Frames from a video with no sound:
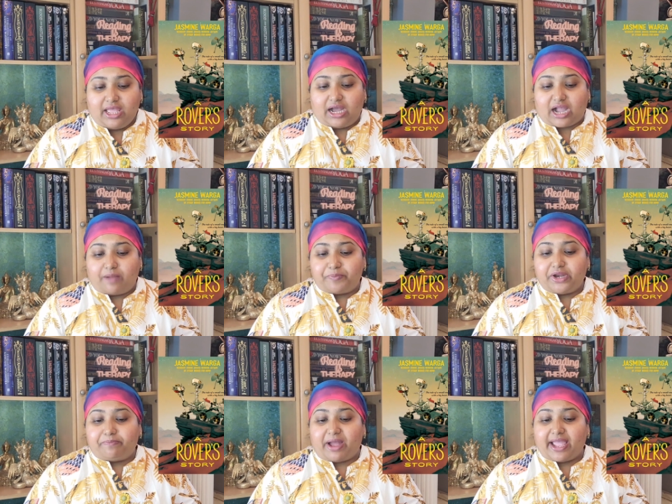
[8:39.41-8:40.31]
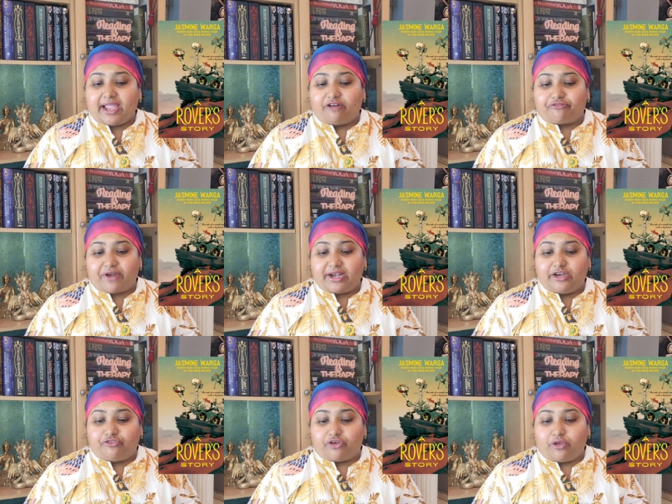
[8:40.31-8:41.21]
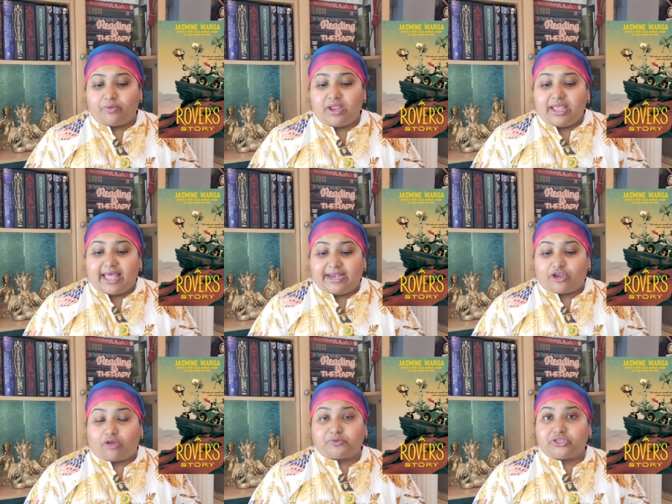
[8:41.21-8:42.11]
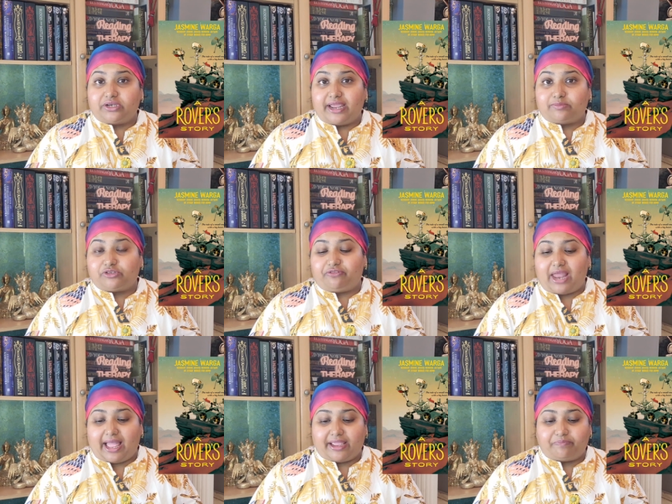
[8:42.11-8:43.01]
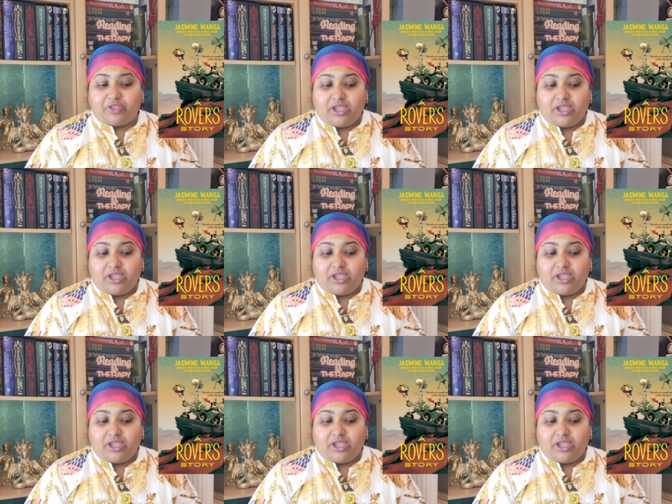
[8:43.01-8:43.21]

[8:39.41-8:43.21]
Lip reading: accompanied by a friendly drone helicopter named Fly.